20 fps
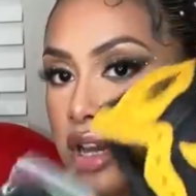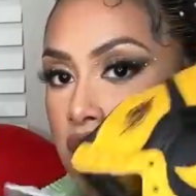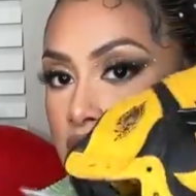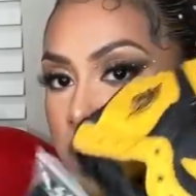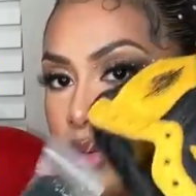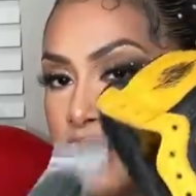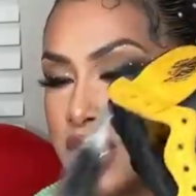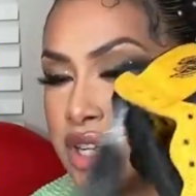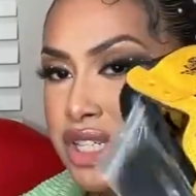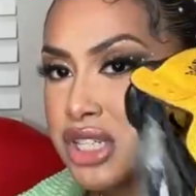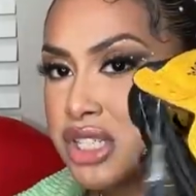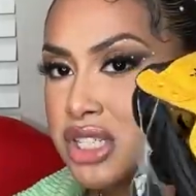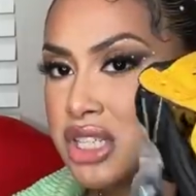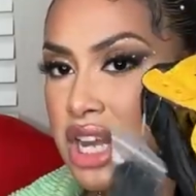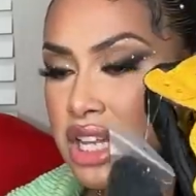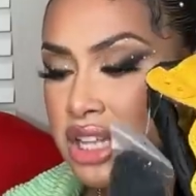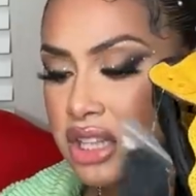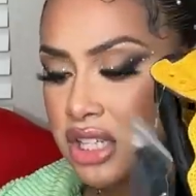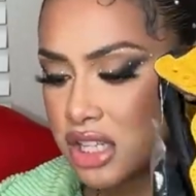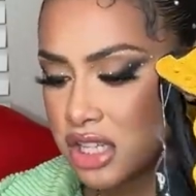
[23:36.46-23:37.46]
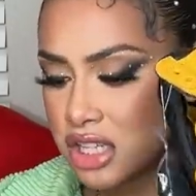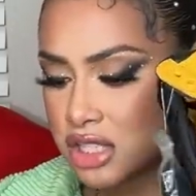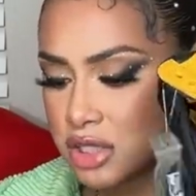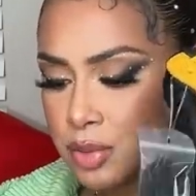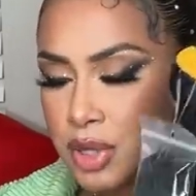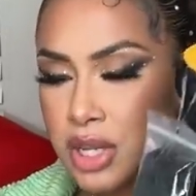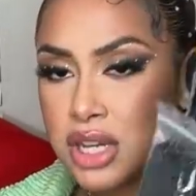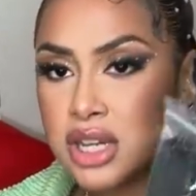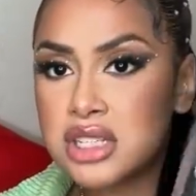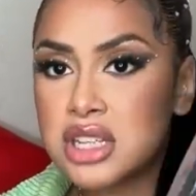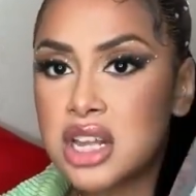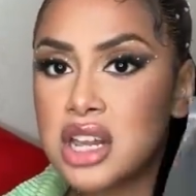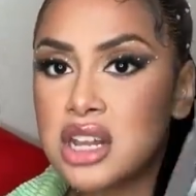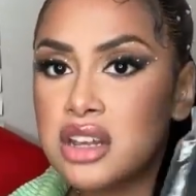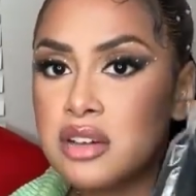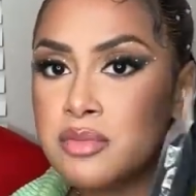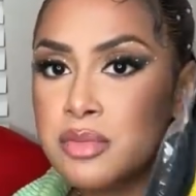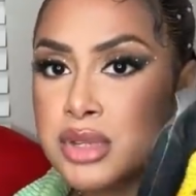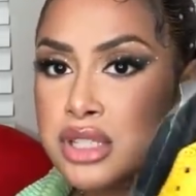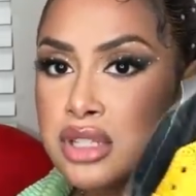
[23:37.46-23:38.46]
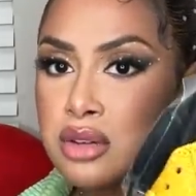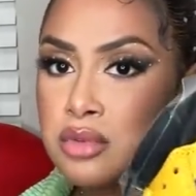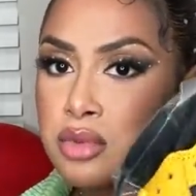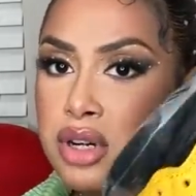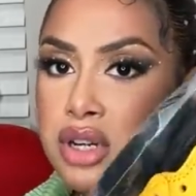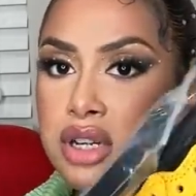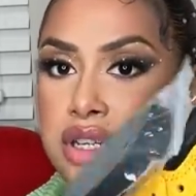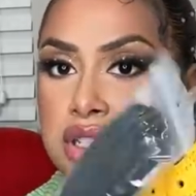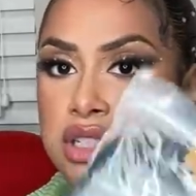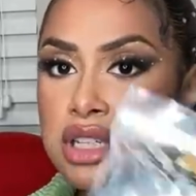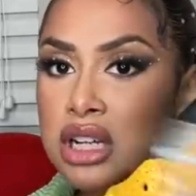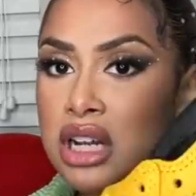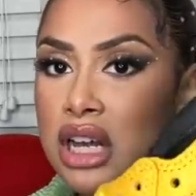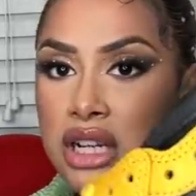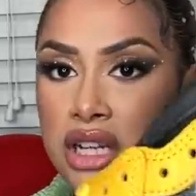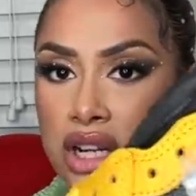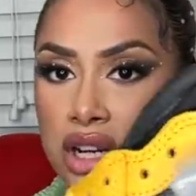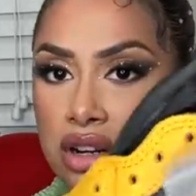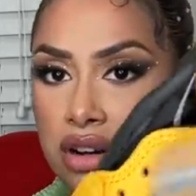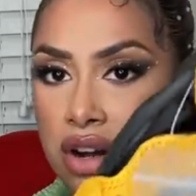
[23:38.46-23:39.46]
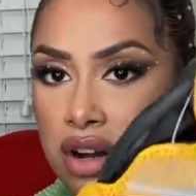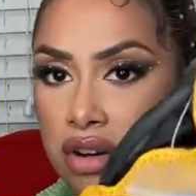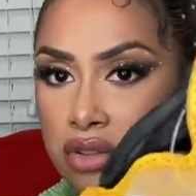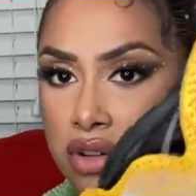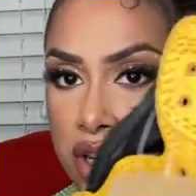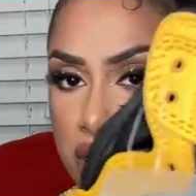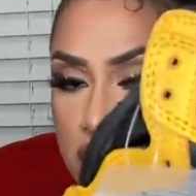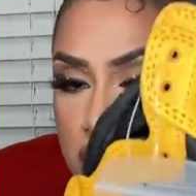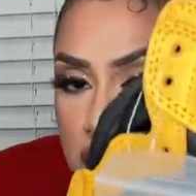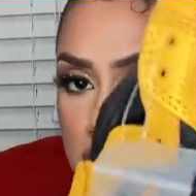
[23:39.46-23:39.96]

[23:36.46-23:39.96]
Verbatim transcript: I really just got these because I love me some ones, and I don't own any